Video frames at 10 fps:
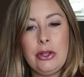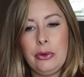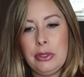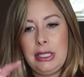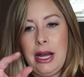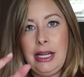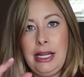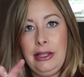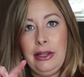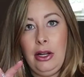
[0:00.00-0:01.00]
those
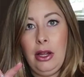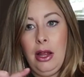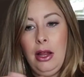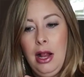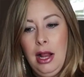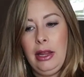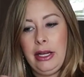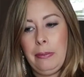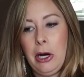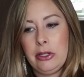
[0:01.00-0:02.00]
tiny little
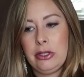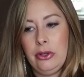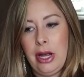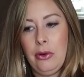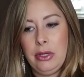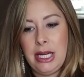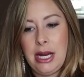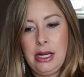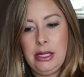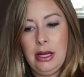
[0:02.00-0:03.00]
like parceled out
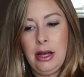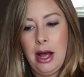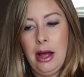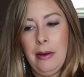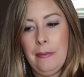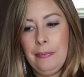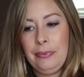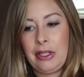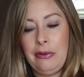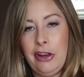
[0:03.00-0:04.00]
day
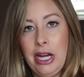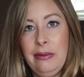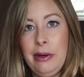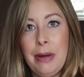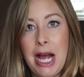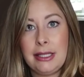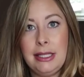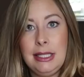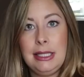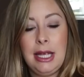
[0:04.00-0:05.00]
vitamin
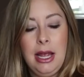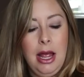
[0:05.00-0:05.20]
boxes,